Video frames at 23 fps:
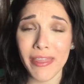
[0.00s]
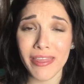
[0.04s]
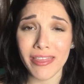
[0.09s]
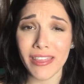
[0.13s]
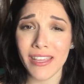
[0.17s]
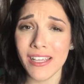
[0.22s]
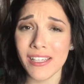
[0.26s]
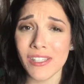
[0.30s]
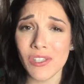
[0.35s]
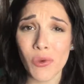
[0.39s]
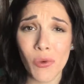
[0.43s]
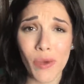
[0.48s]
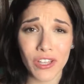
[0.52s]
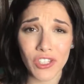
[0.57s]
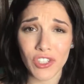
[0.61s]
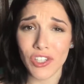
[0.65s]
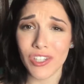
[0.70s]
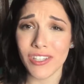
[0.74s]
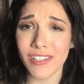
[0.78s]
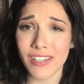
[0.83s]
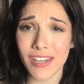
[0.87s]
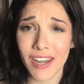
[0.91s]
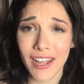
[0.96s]
these
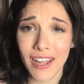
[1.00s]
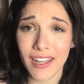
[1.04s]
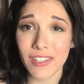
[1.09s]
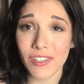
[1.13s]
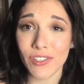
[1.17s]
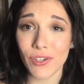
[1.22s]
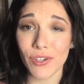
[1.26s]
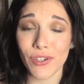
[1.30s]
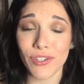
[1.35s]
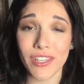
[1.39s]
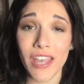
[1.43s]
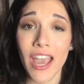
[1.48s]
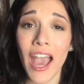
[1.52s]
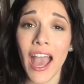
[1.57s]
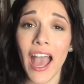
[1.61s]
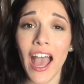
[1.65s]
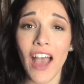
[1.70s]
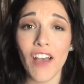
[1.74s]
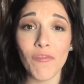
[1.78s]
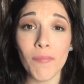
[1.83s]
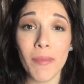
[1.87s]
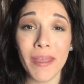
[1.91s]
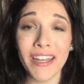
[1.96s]
questions and answers
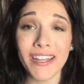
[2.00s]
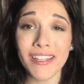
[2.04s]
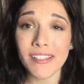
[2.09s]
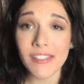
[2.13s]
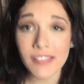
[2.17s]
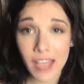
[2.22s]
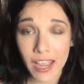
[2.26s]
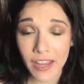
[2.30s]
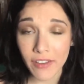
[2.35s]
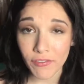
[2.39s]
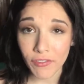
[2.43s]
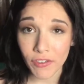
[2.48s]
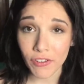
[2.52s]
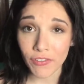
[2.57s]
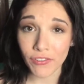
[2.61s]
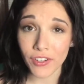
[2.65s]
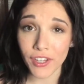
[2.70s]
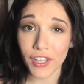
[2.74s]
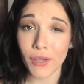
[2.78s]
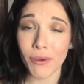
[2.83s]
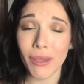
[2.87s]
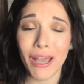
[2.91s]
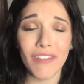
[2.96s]
have been insightful for you,